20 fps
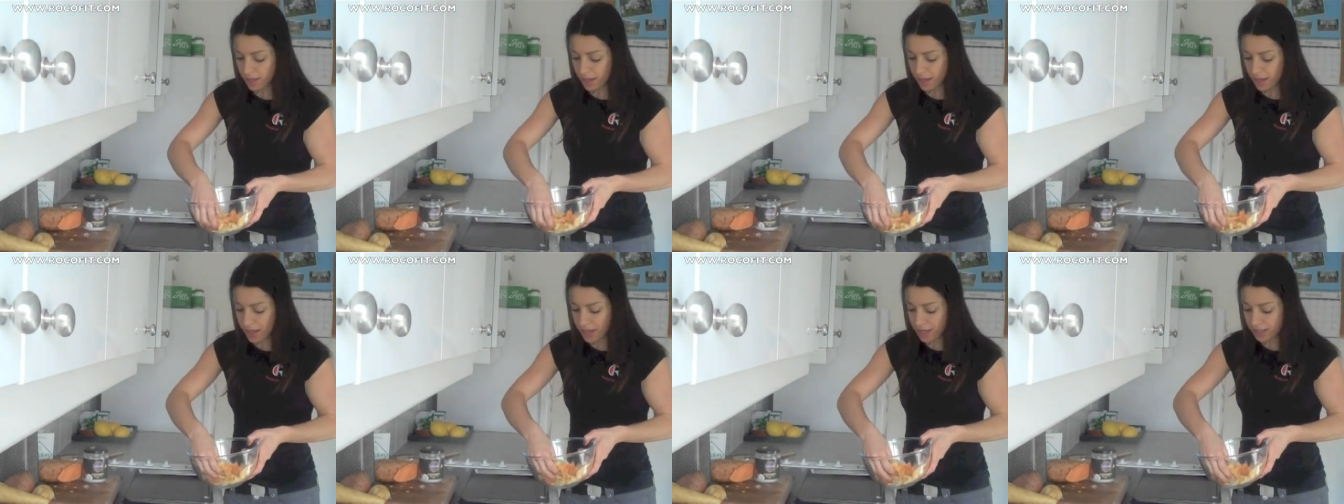
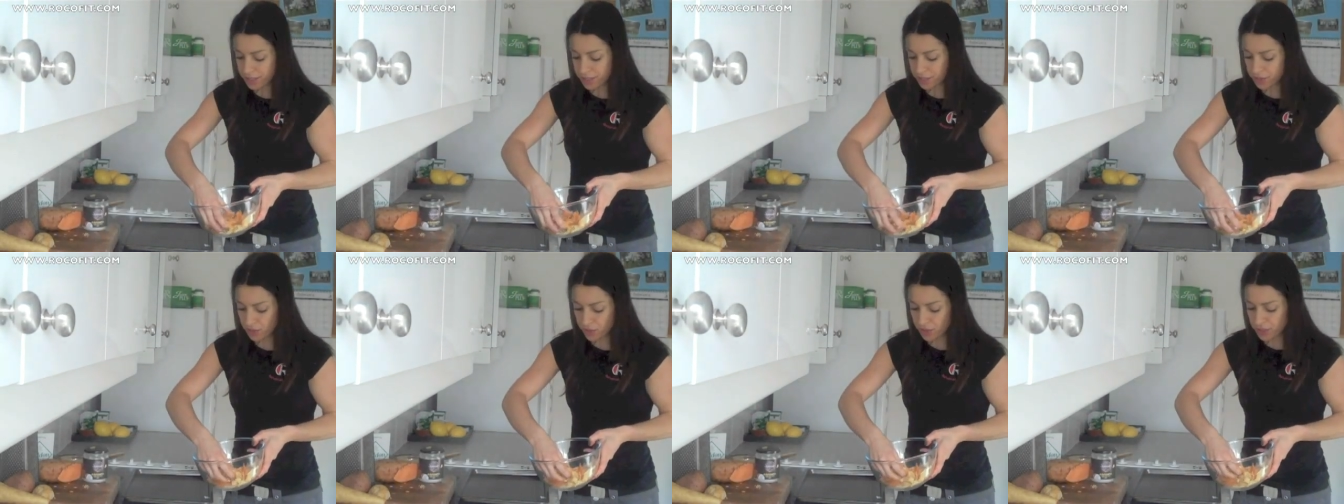and
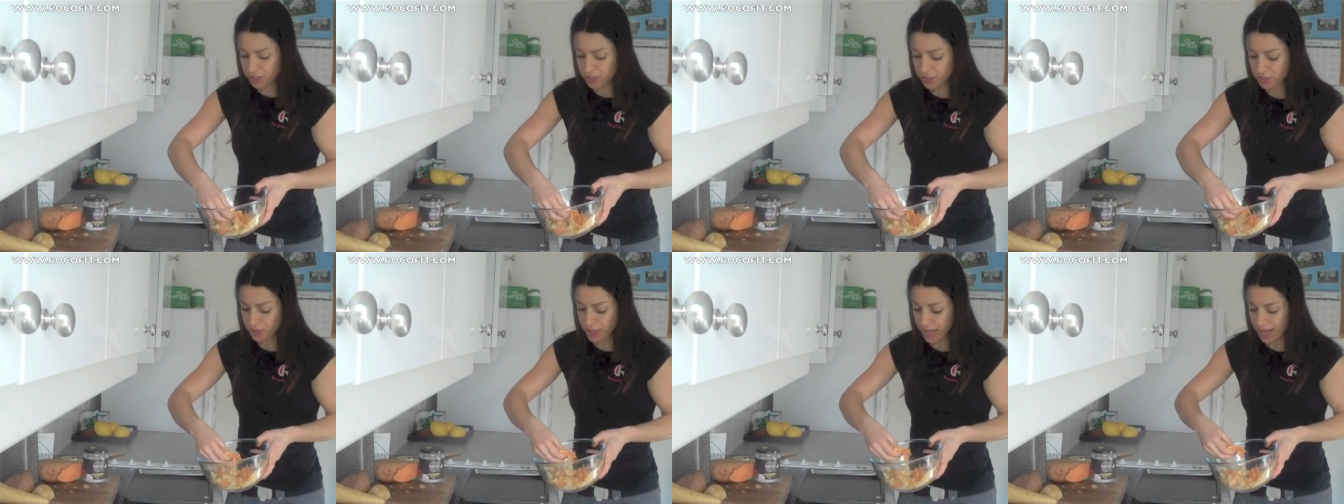you're going
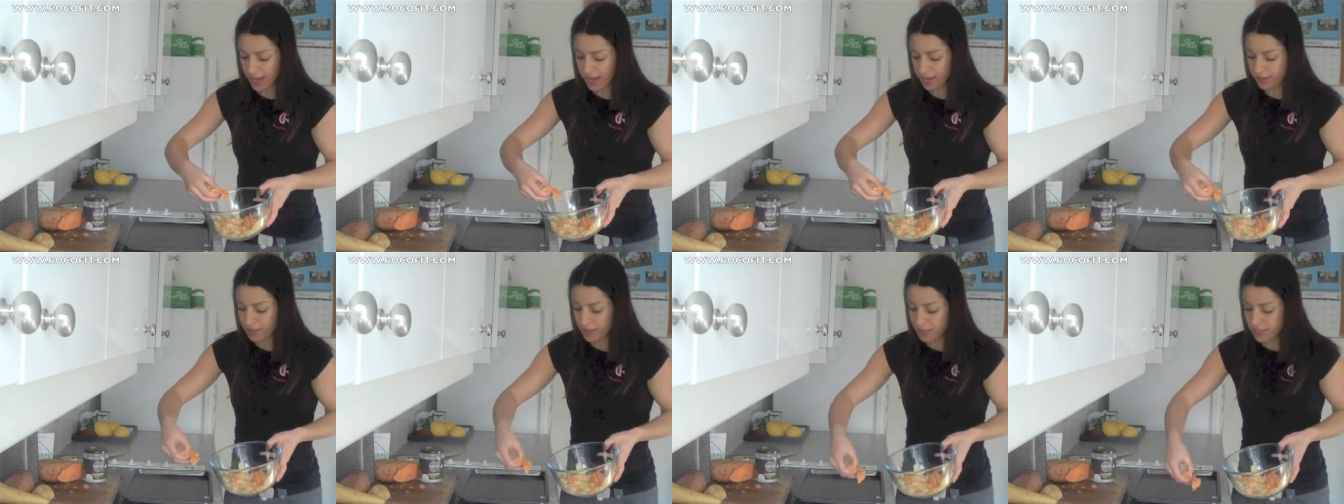to
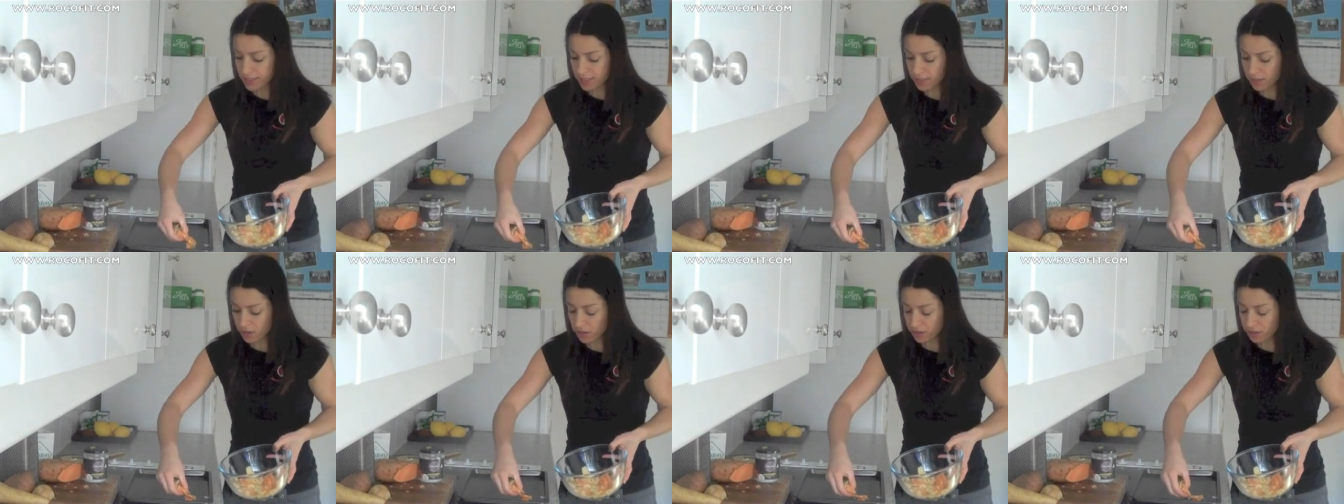add
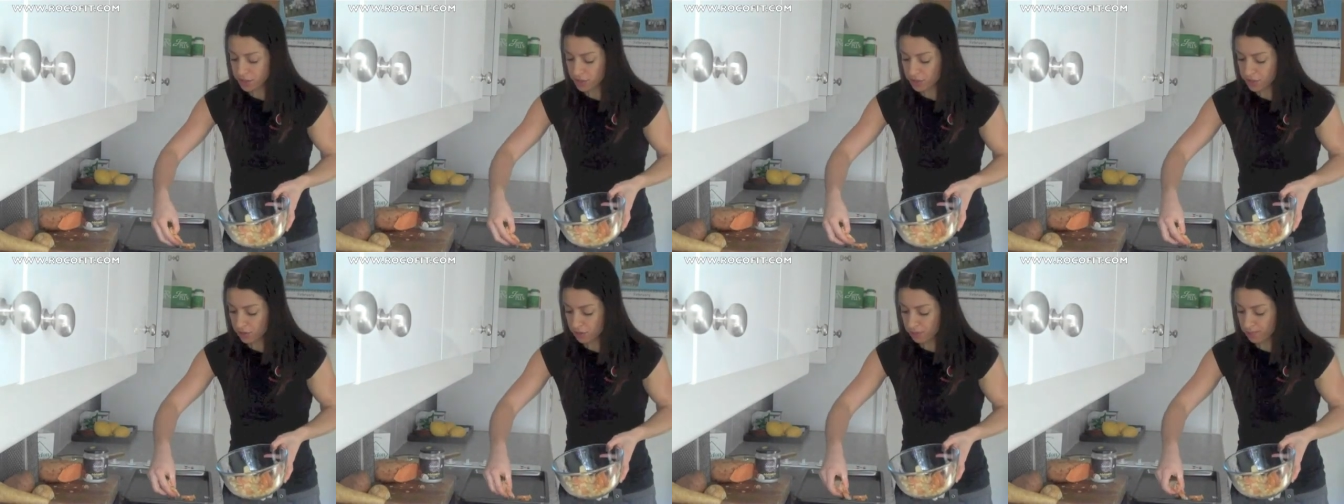these
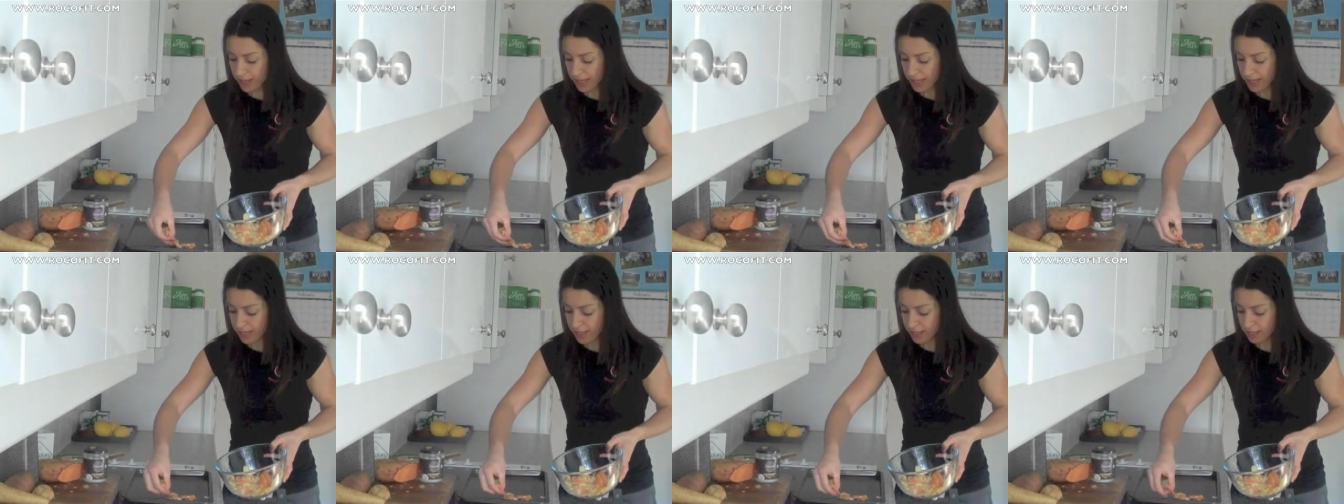onto a
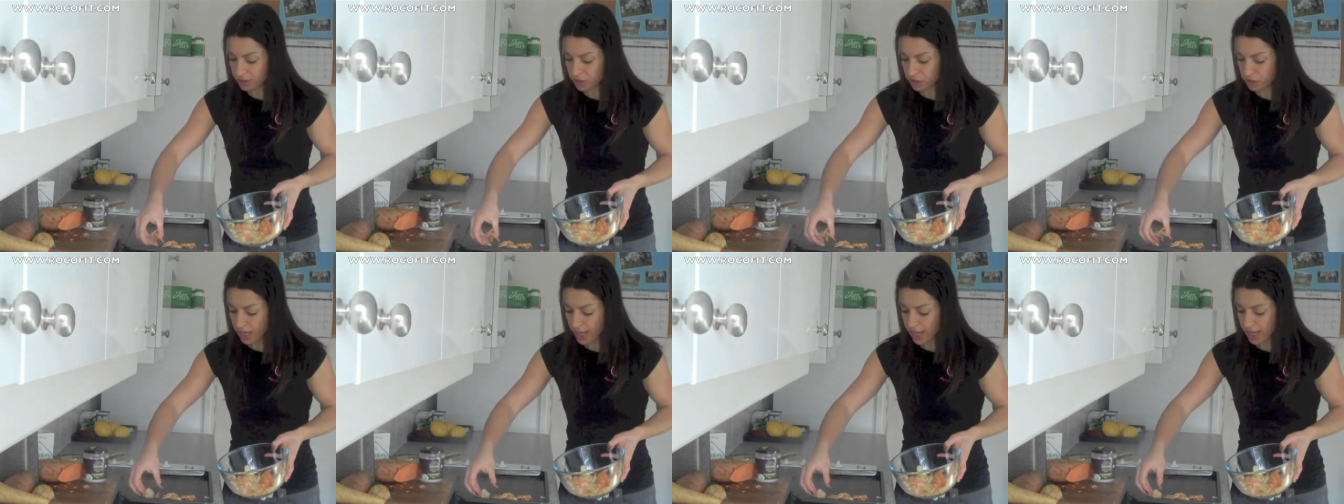baking
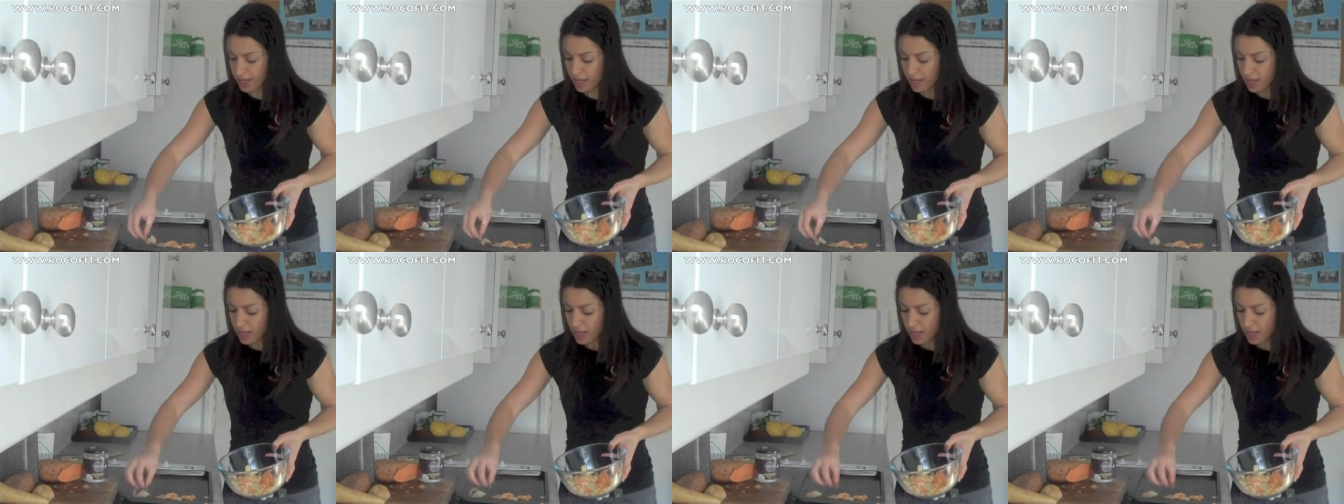tray